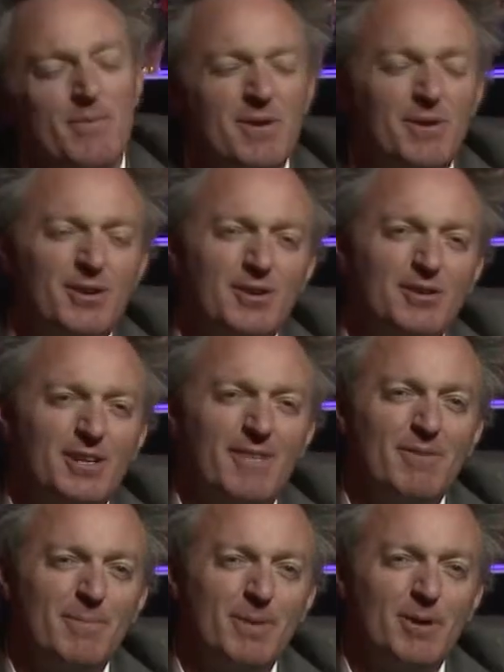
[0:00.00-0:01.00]
where you used to
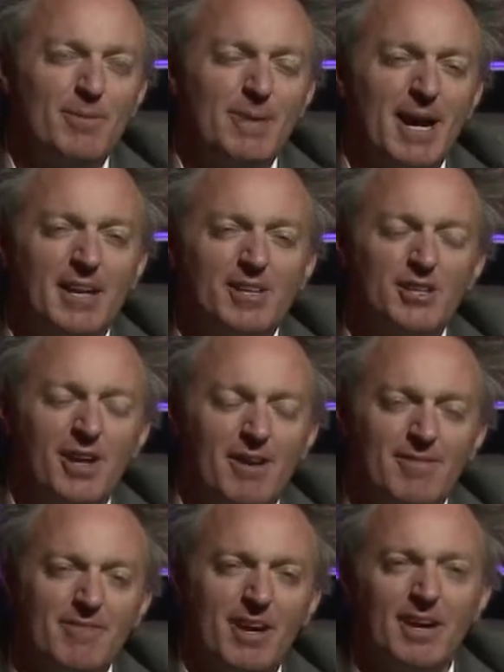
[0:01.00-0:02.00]
have the pickle back, a shot
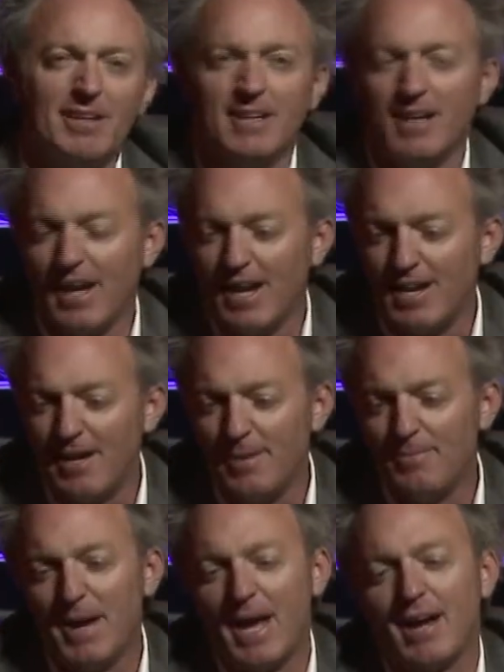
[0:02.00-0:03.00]
of vodka and a
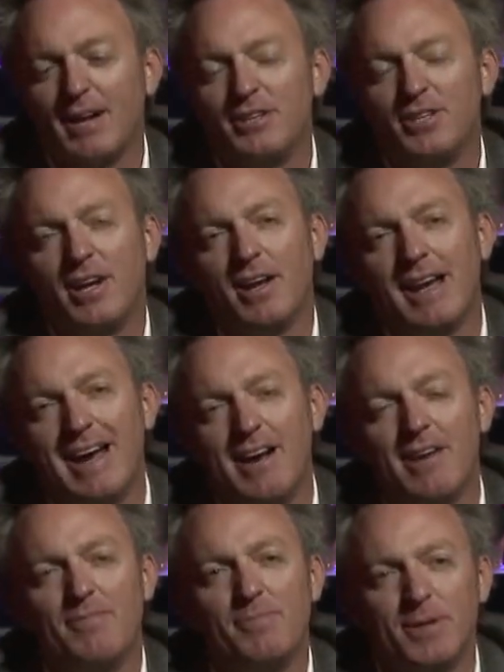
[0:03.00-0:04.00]
back shot
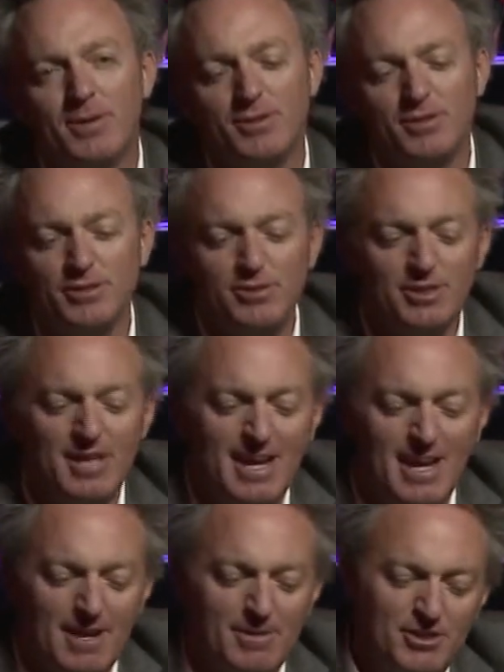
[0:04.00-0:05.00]
of pickle juice.
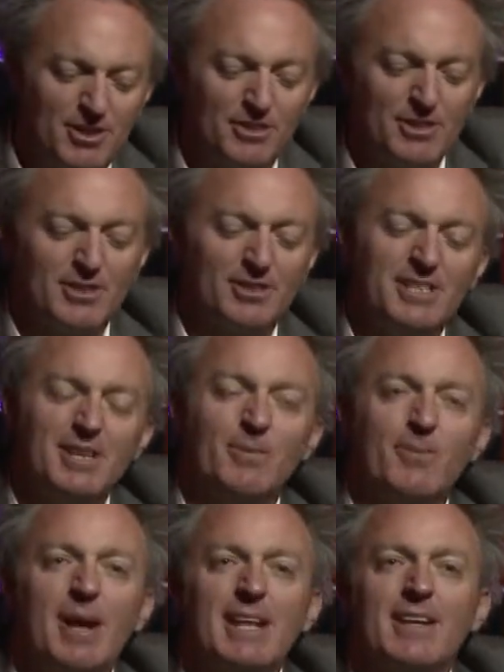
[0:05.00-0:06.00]
Chilled Dills did it
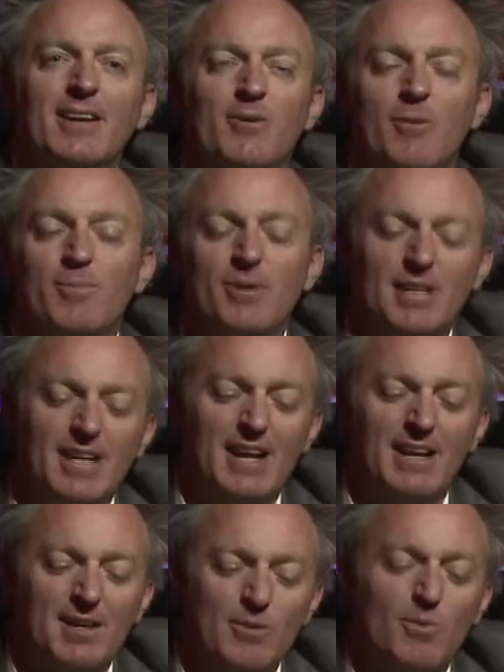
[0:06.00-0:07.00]
right. They incorporated that
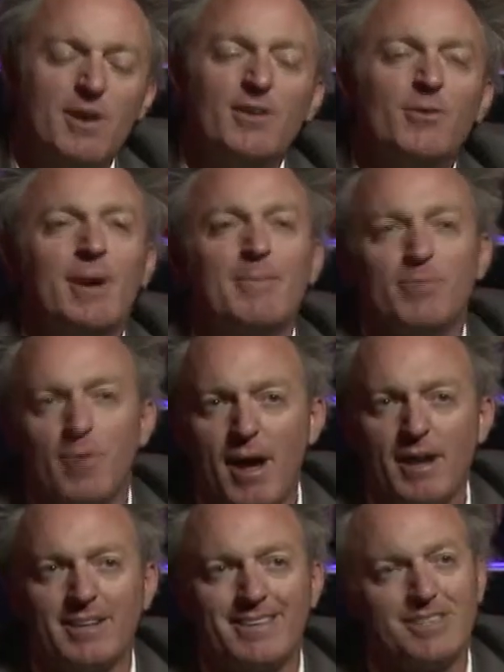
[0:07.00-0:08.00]
into one great
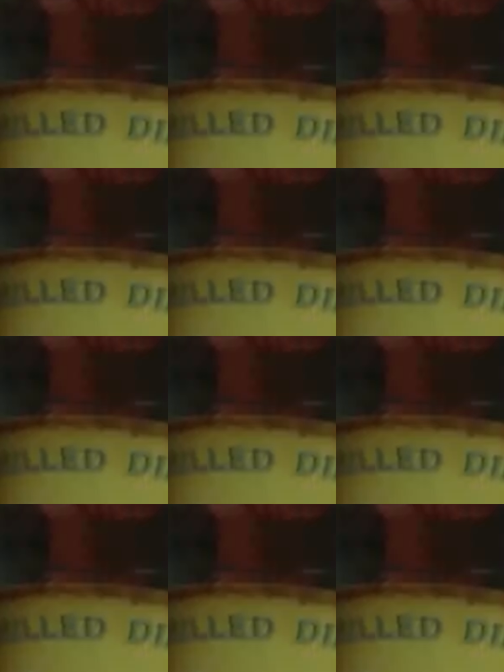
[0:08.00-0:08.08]
product.